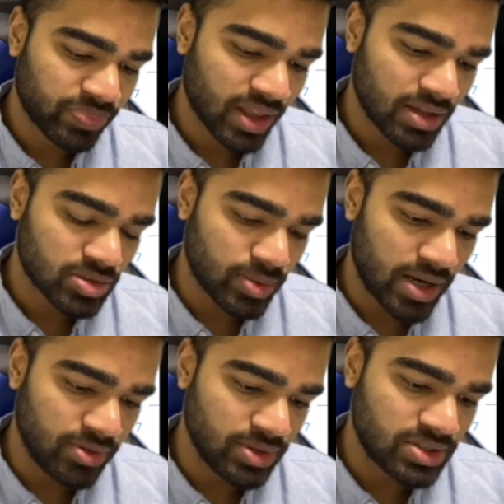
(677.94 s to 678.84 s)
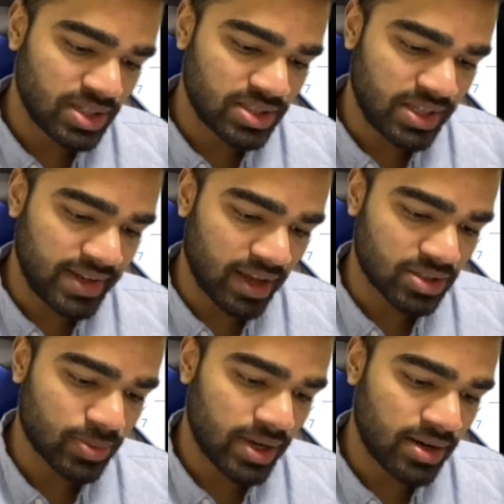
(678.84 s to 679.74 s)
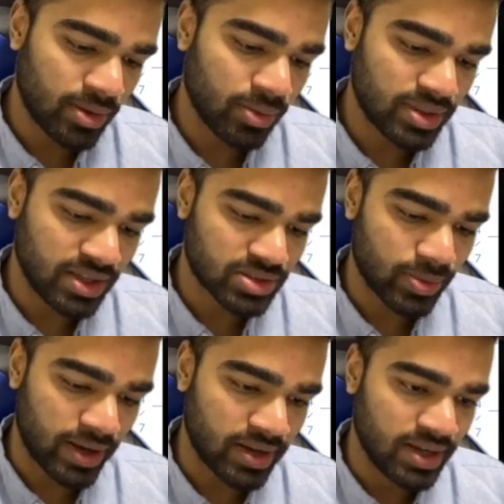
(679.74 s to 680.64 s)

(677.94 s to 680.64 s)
square root 16x squared, whole thing squared.